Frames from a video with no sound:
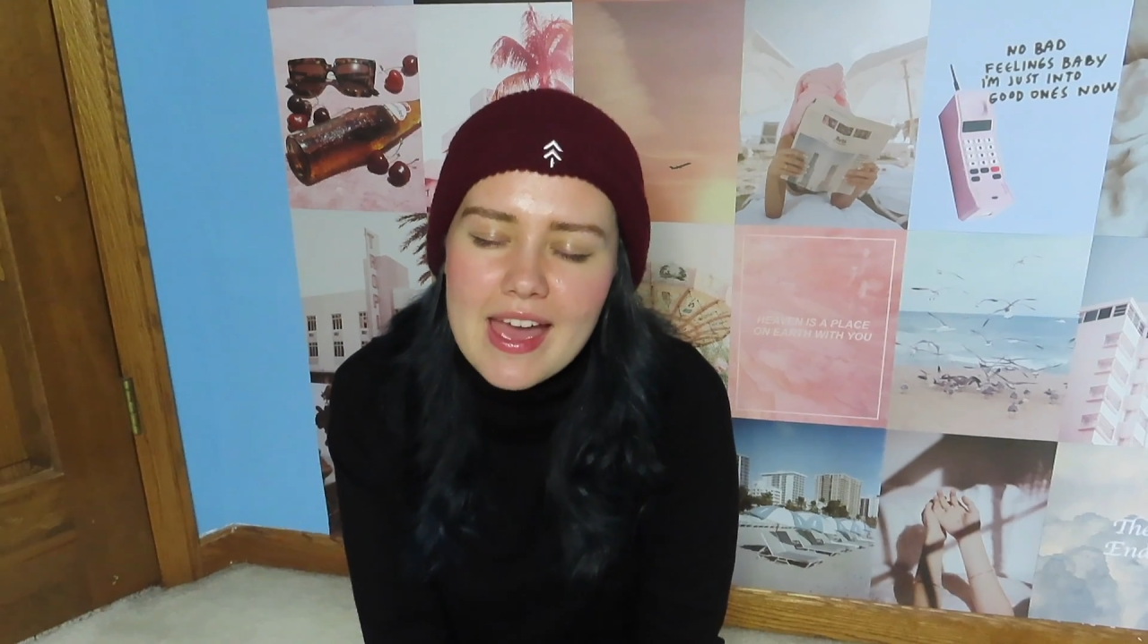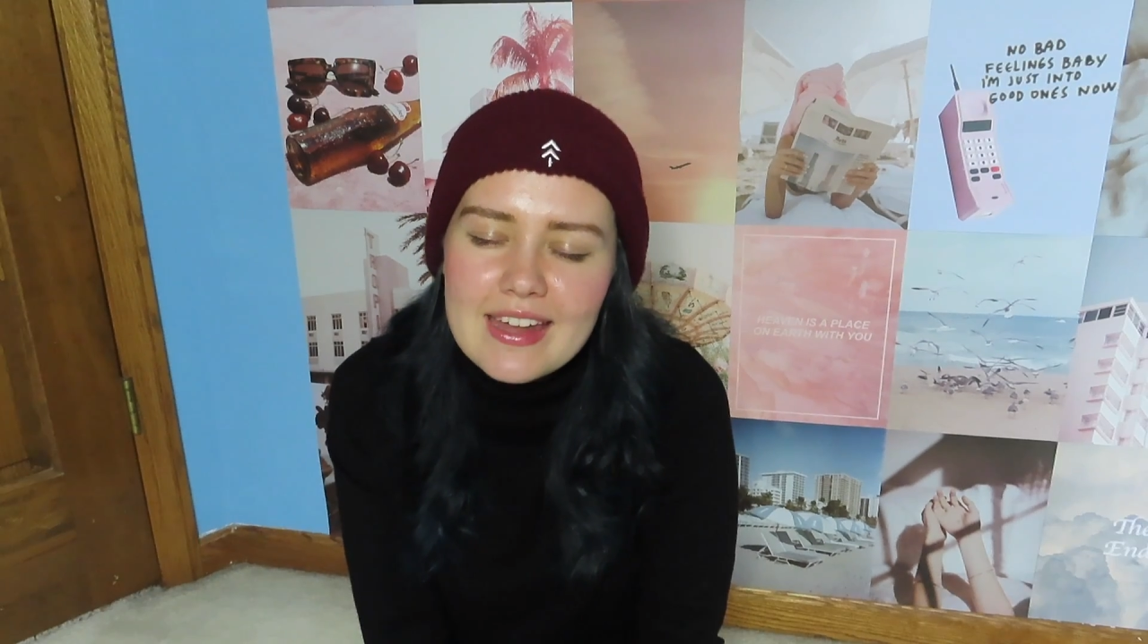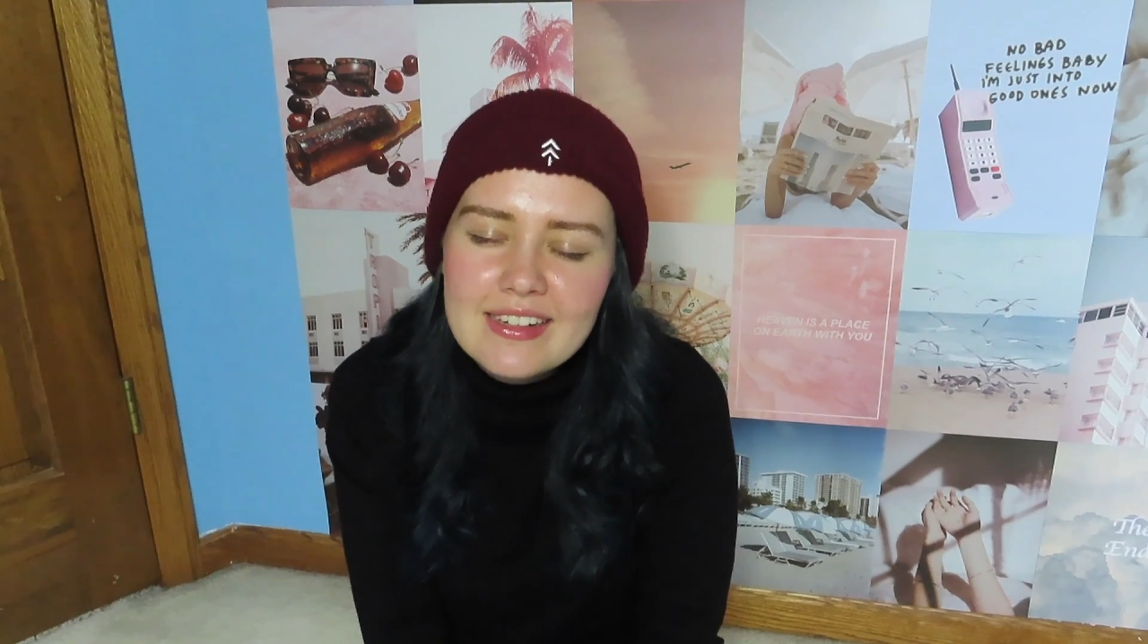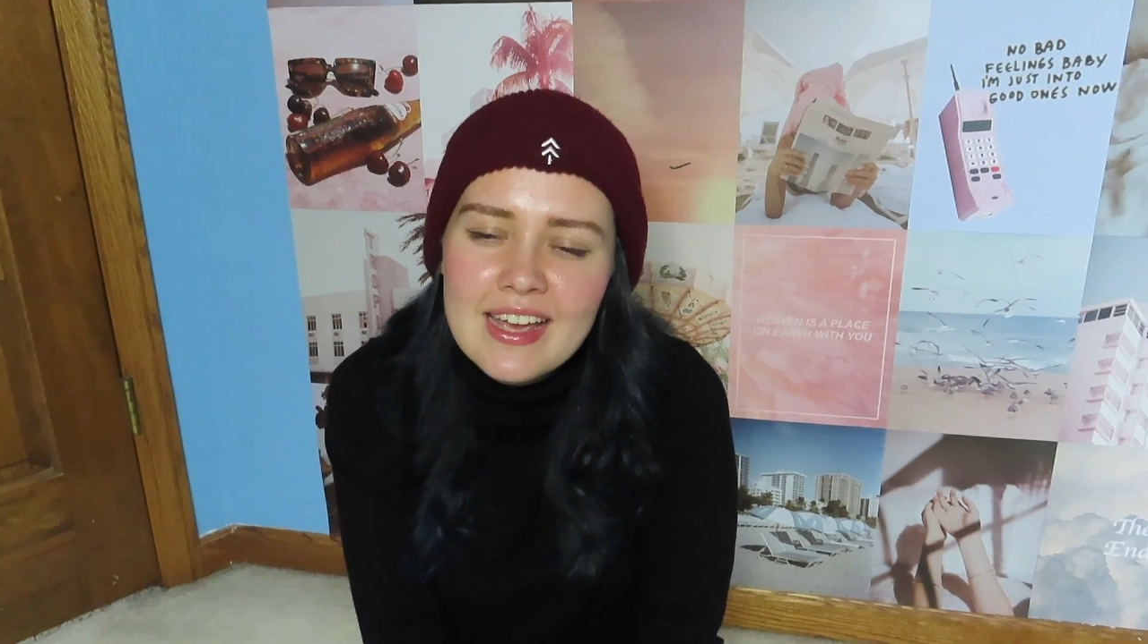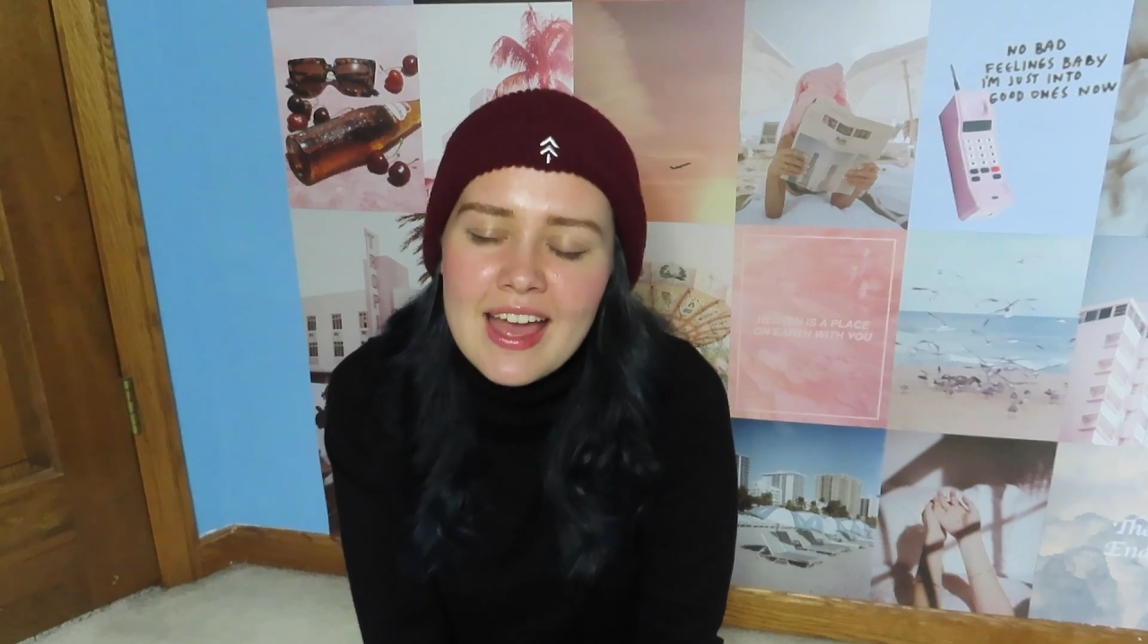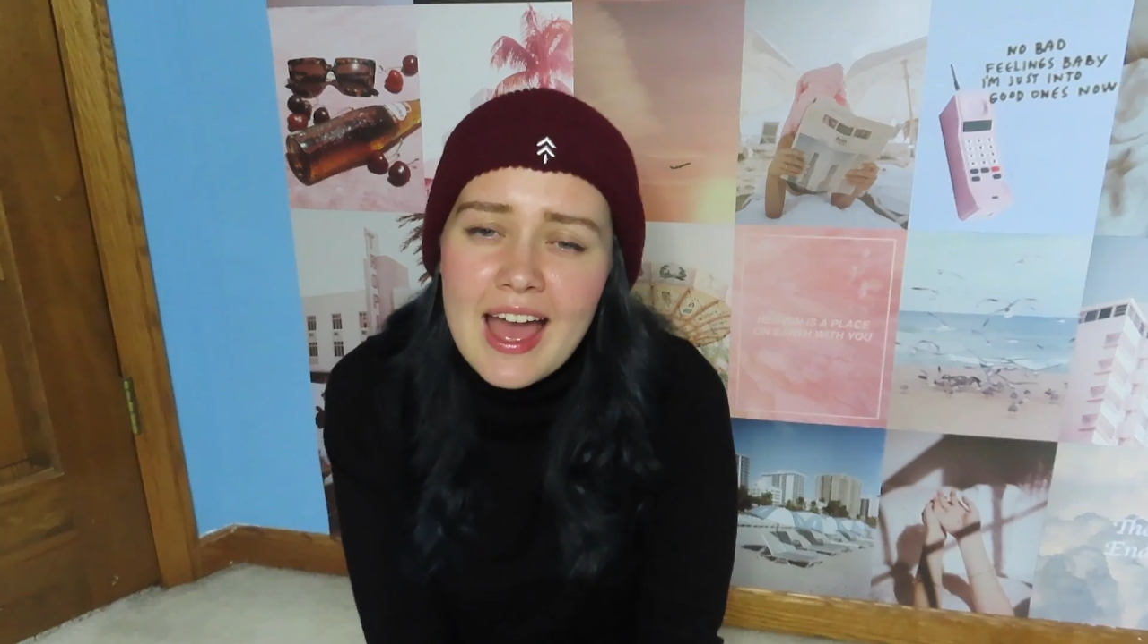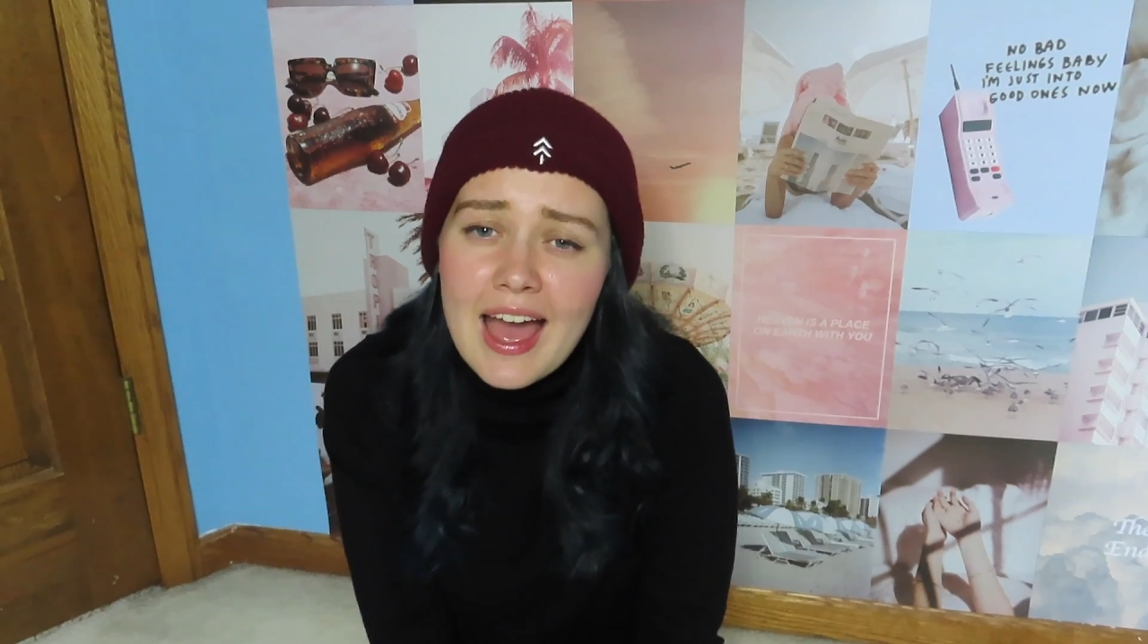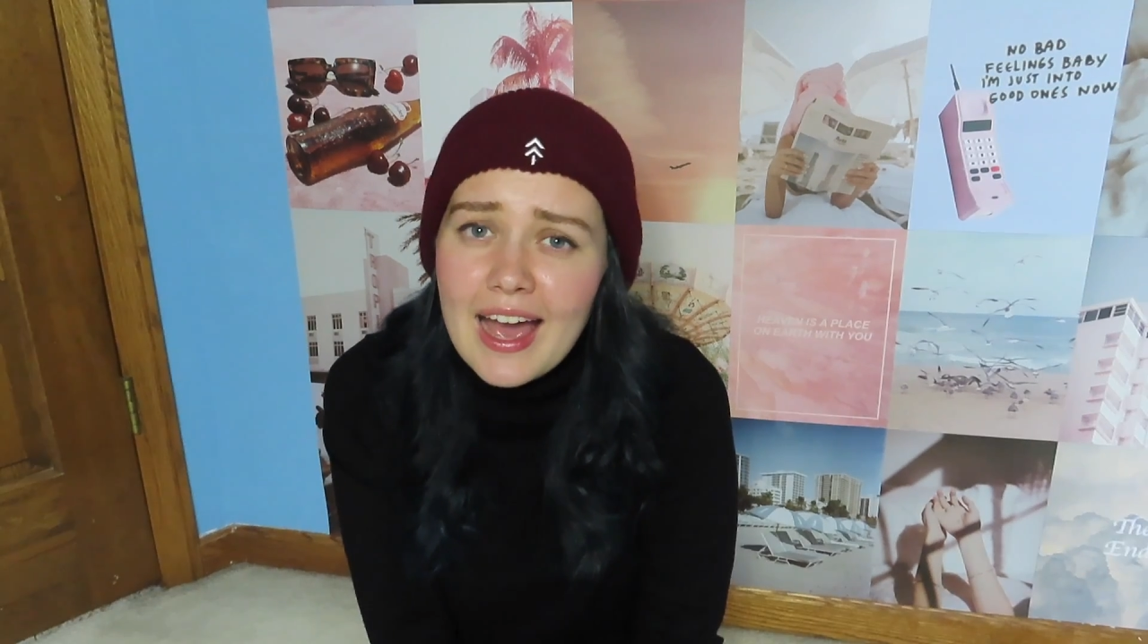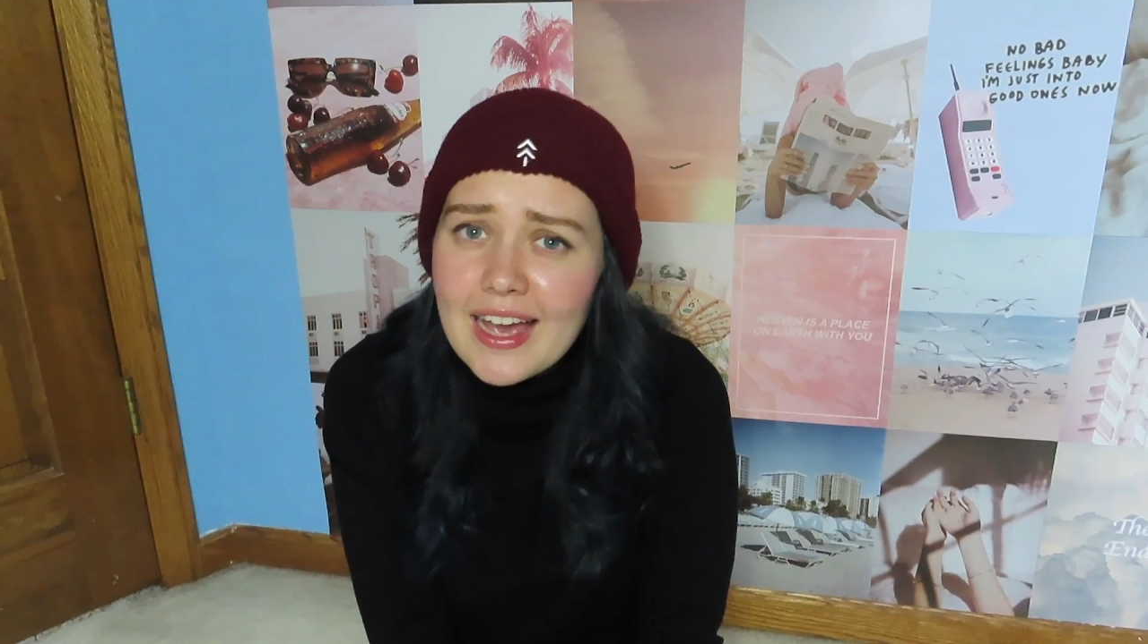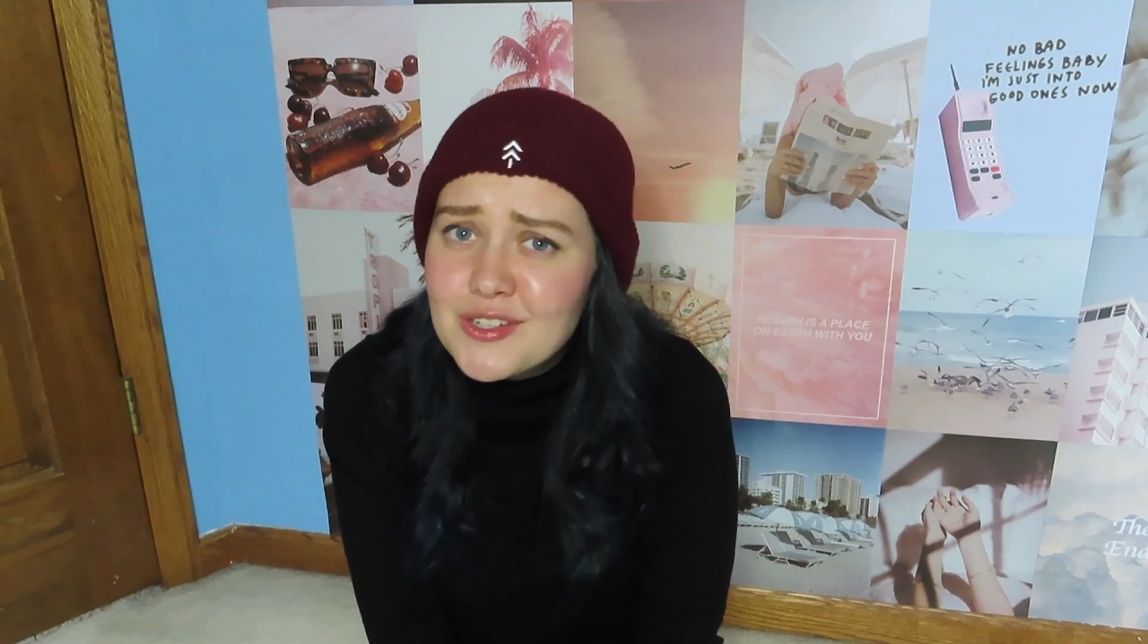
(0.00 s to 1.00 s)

and I